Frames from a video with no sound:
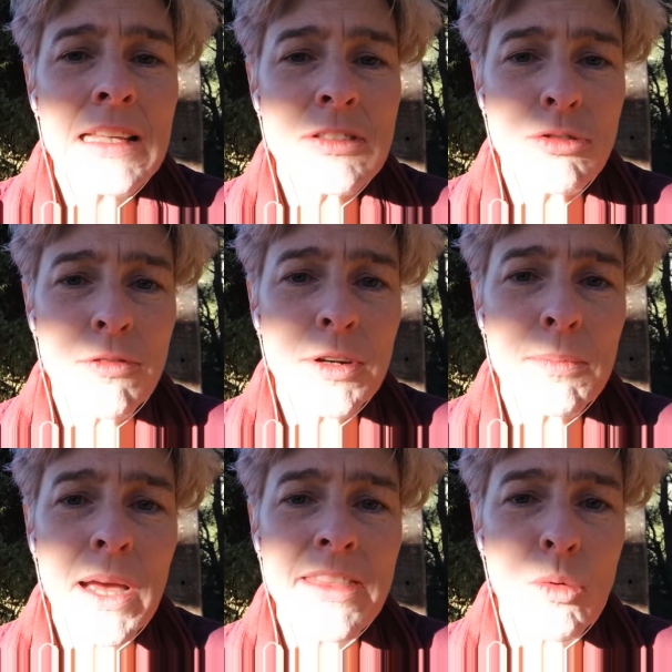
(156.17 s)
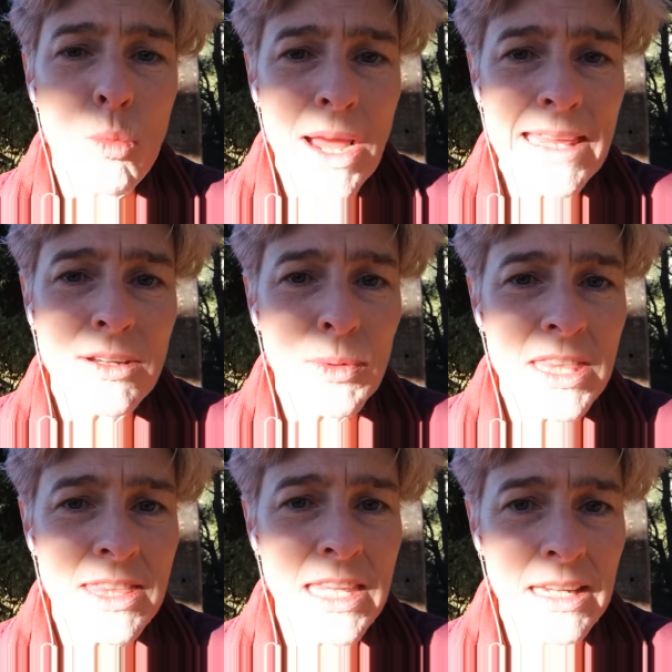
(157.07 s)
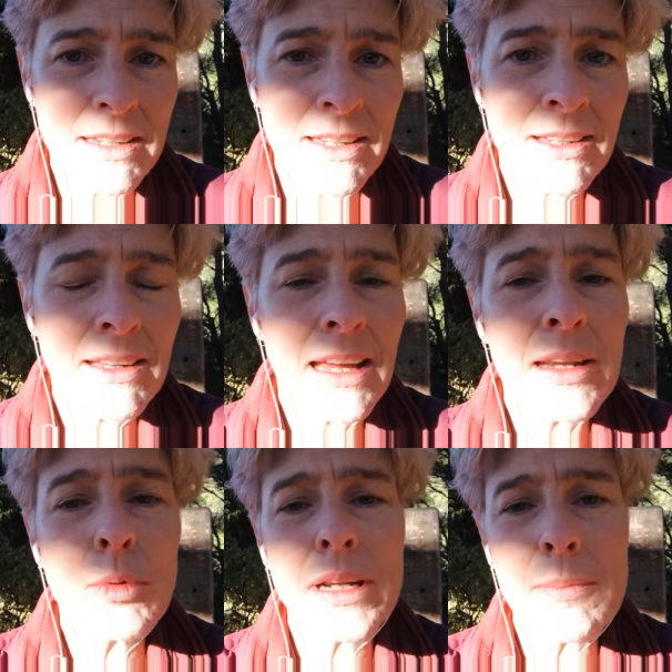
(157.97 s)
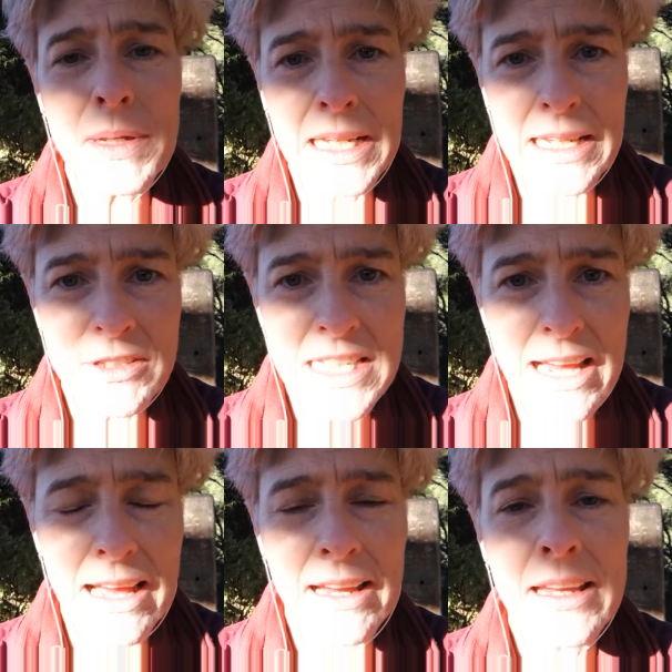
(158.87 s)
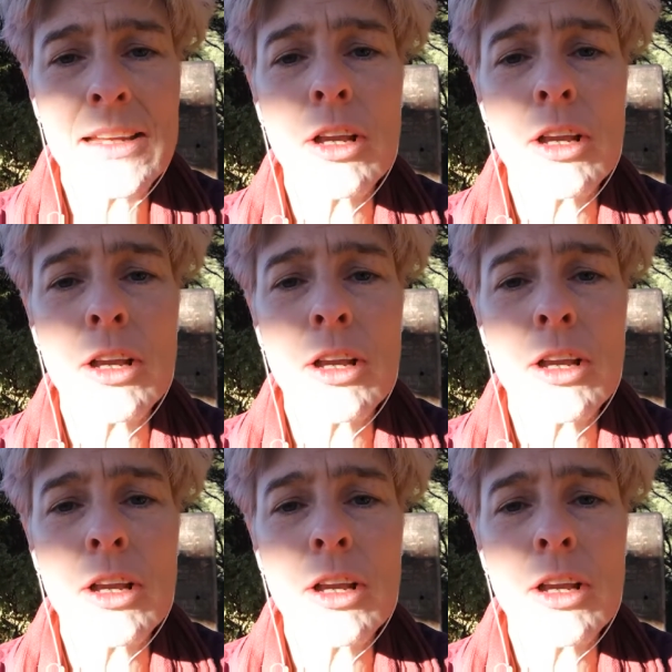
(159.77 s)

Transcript: is driven by the way that we think and what our beliefs are,